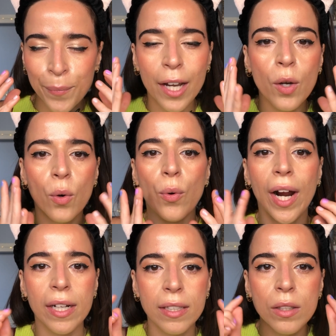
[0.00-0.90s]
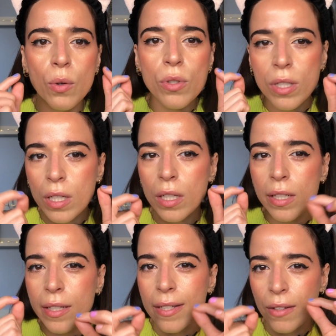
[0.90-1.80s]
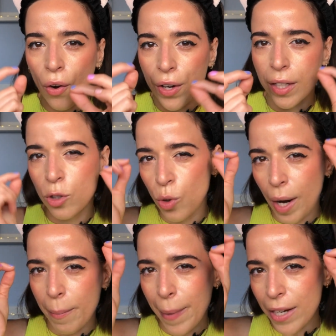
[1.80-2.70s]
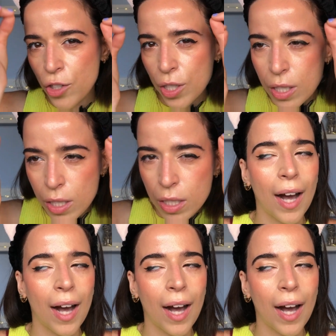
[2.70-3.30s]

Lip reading: I correct those starting dry patches.